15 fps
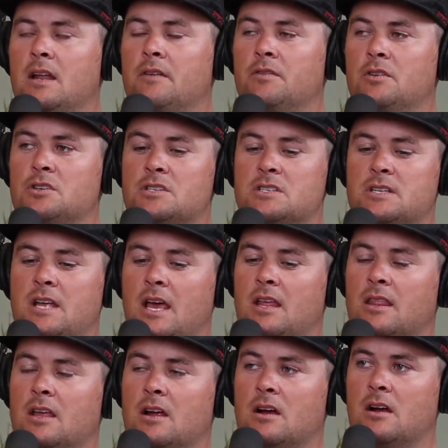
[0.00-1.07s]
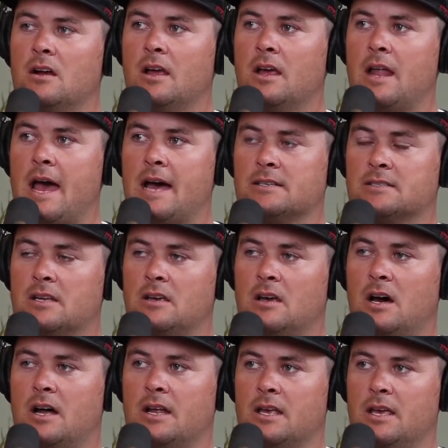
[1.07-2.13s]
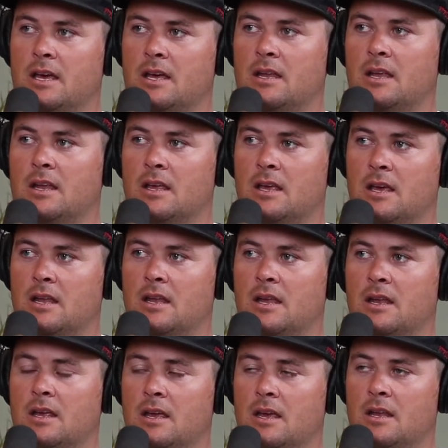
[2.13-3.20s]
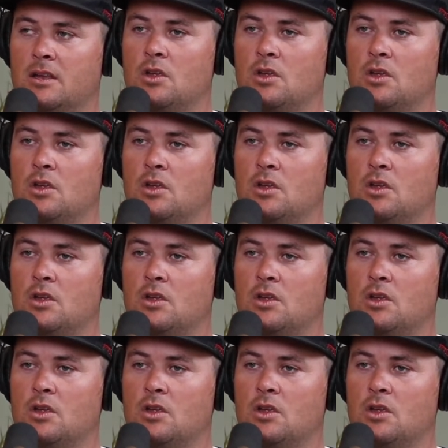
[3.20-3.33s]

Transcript: If you're staying there and asking God again and again and again,